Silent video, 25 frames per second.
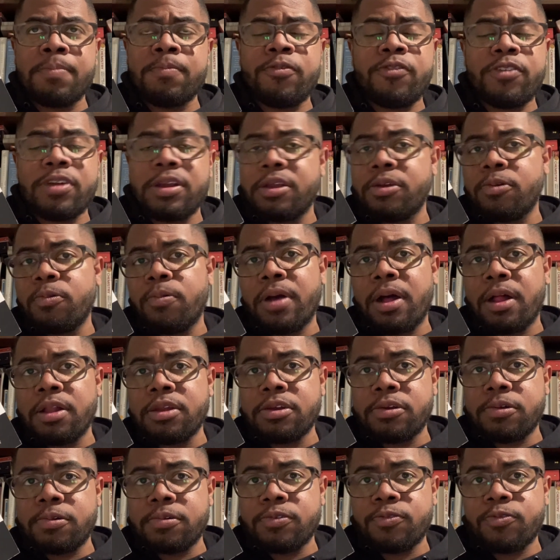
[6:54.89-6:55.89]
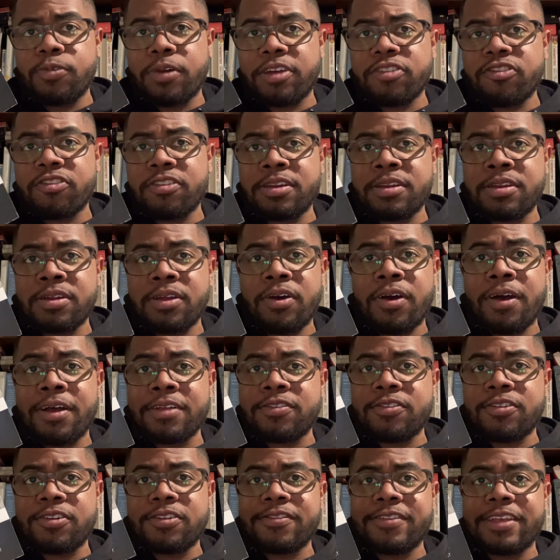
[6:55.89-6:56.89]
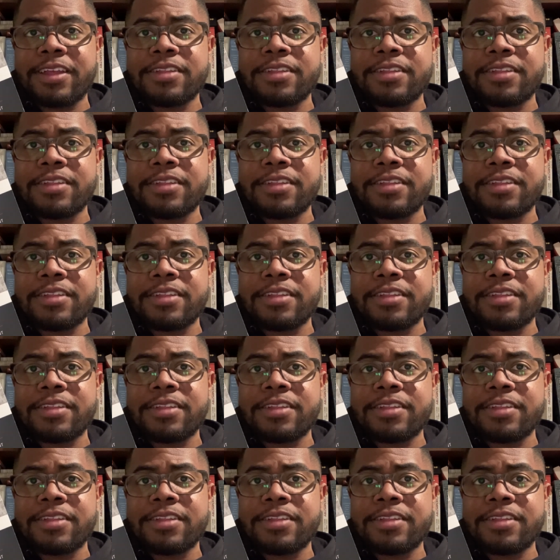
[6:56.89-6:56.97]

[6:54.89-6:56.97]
very well-known Russian authors,